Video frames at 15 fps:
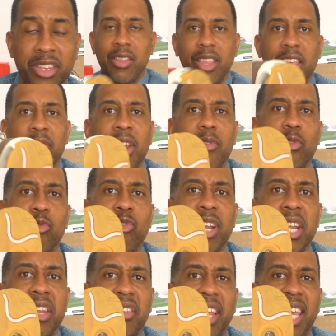They've never
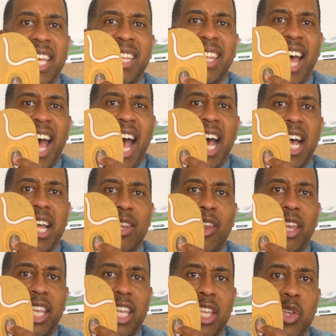reinstated that
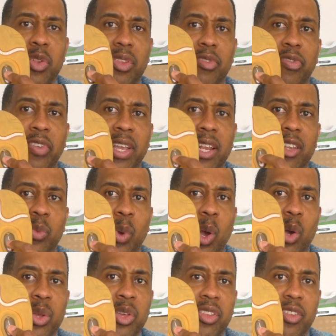like it used to feel as well.
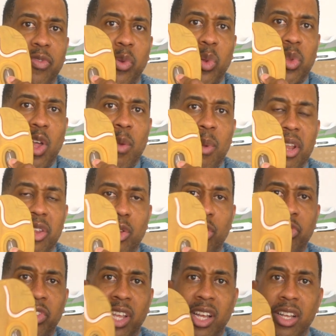It used to feel so much
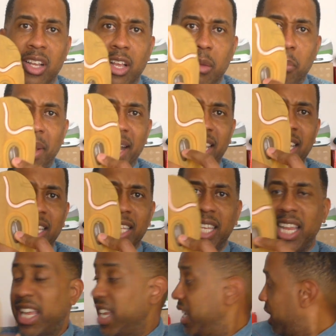softer back in the
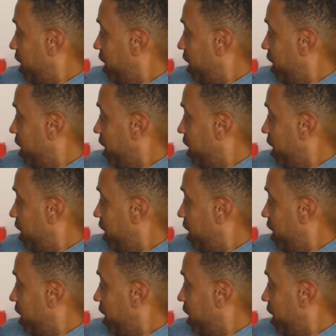day.